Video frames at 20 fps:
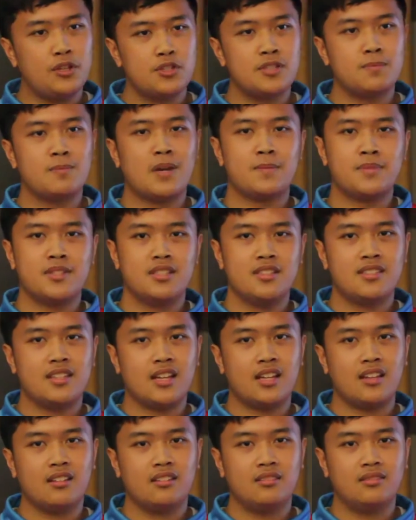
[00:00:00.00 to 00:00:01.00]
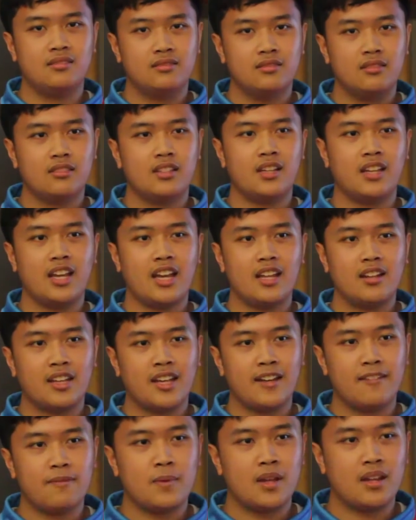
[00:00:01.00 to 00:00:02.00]
use maps instead. Again,
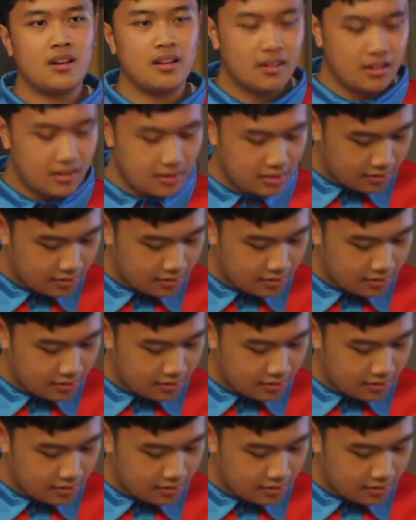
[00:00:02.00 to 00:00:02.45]
cavemen.